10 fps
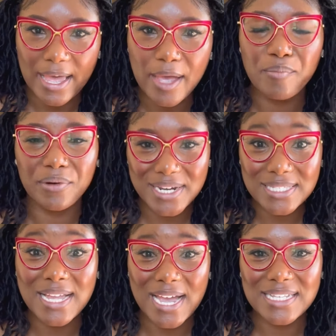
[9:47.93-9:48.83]
Embrace
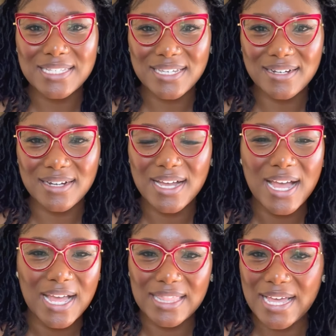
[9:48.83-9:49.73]
the idea
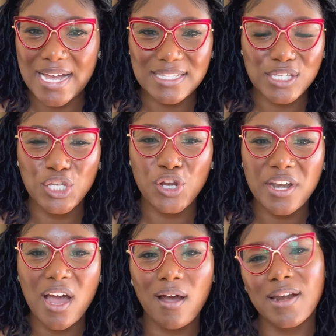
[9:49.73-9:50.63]
that you're
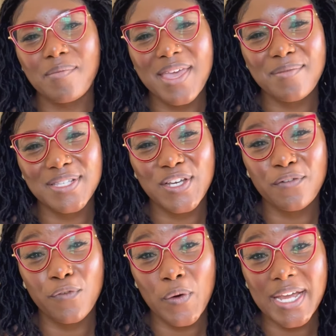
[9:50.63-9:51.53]
not going to be able to
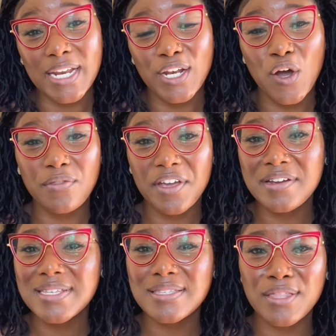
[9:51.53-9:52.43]
avoid. Now
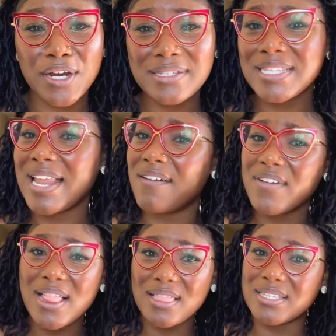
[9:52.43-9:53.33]
there's
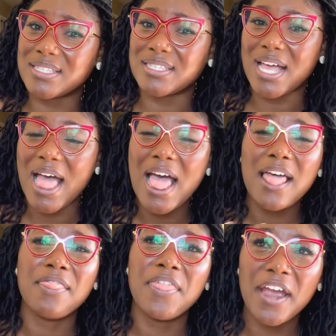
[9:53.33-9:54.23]
levels.
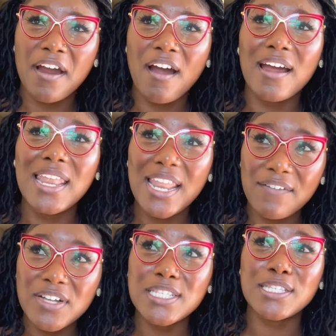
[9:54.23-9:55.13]
there are
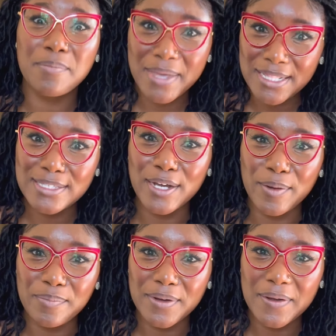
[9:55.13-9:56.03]
levels to build
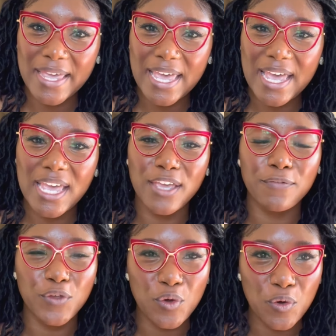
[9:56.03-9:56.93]
up, okay?
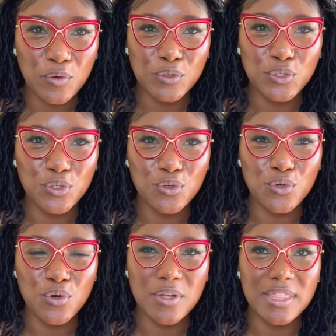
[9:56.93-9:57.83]
If you
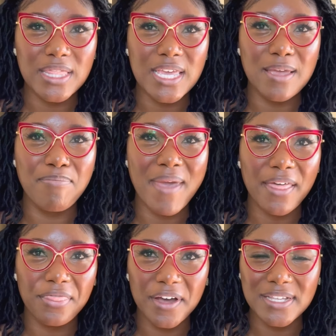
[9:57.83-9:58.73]
do the
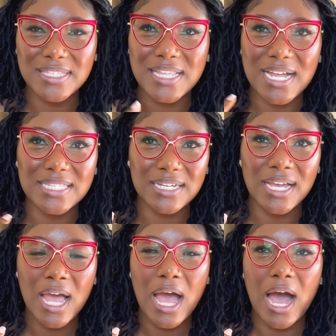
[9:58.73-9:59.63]
methods that
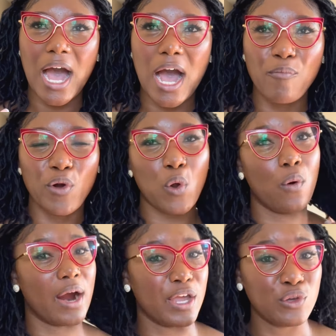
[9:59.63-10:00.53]

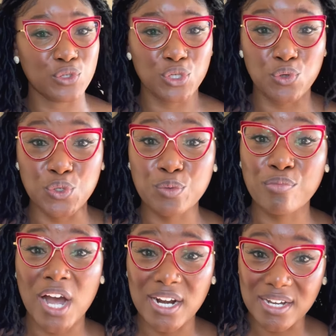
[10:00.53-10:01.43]
require you to use
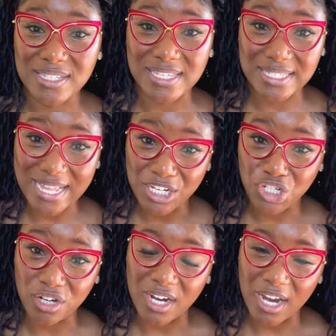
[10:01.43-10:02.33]
product to snatch your